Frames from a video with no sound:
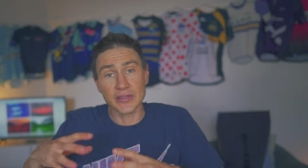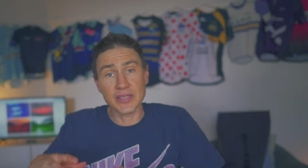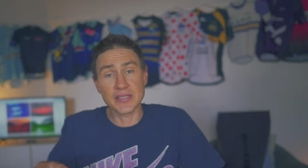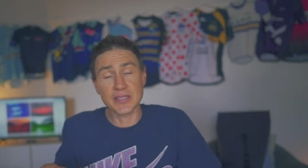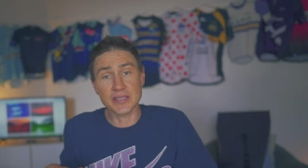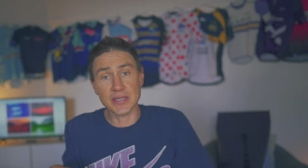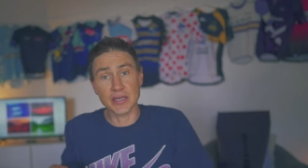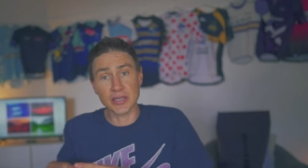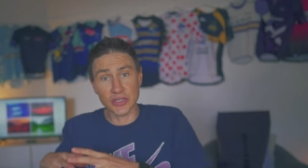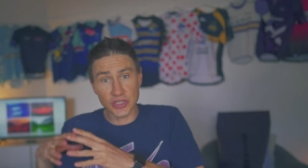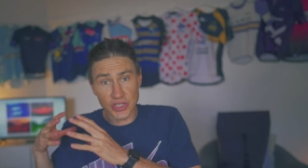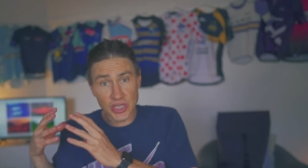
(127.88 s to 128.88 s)
This is an
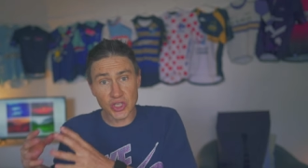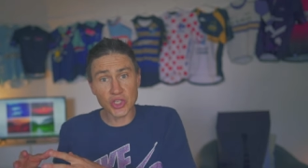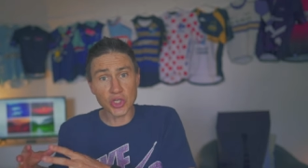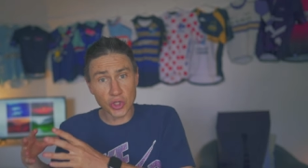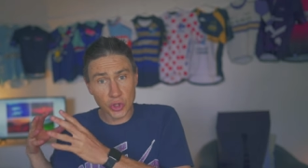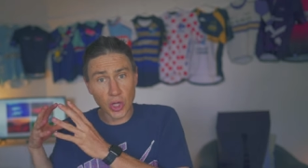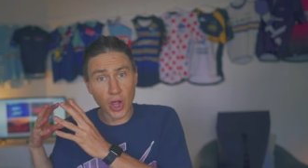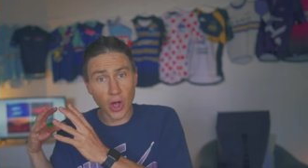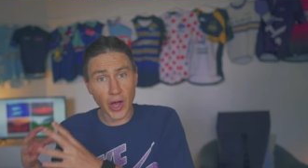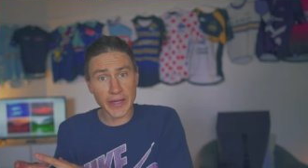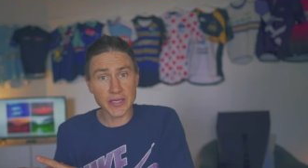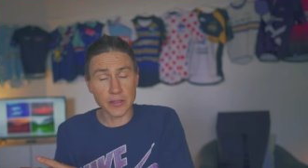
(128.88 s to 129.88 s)
additional
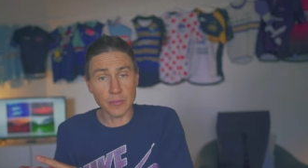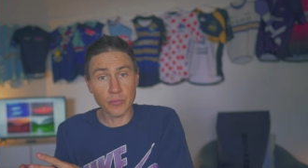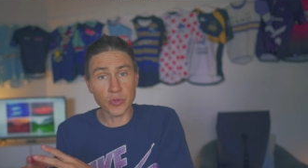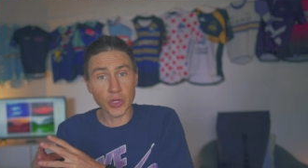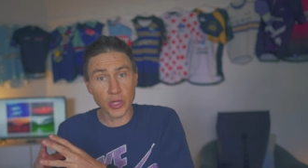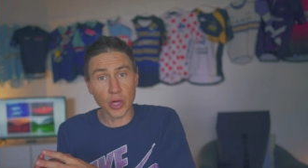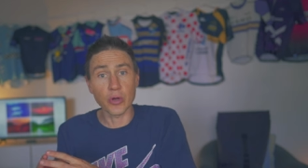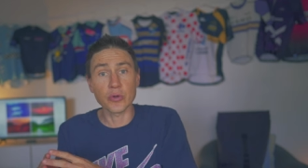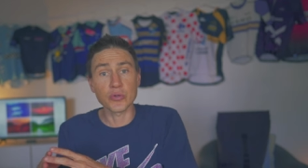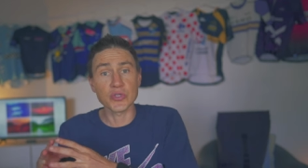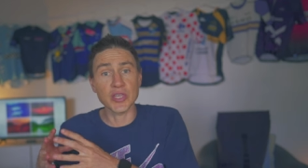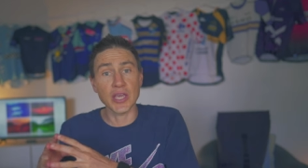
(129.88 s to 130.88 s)
item that
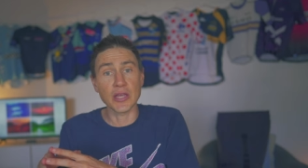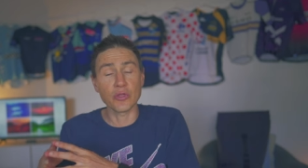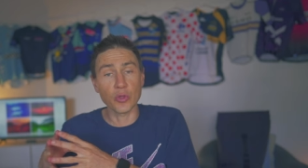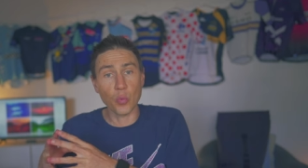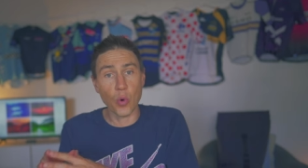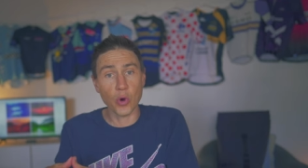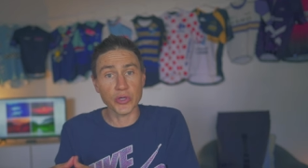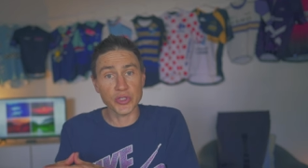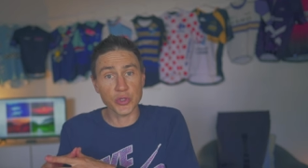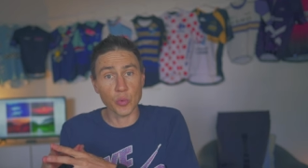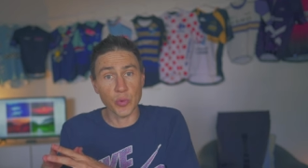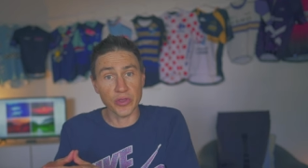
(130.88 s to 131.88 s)
goes in the
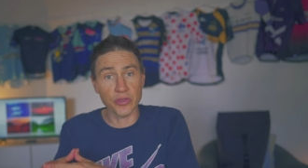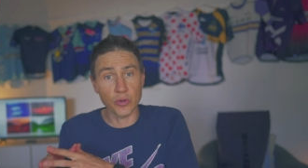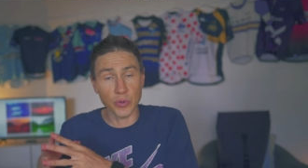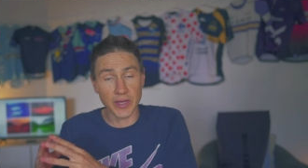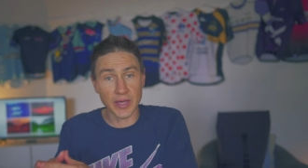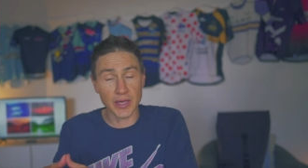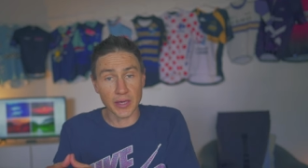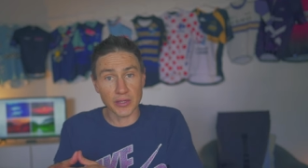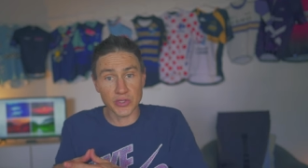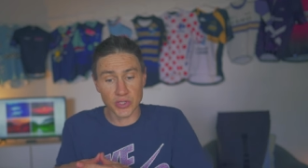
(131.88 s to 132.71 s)
wash with your gear.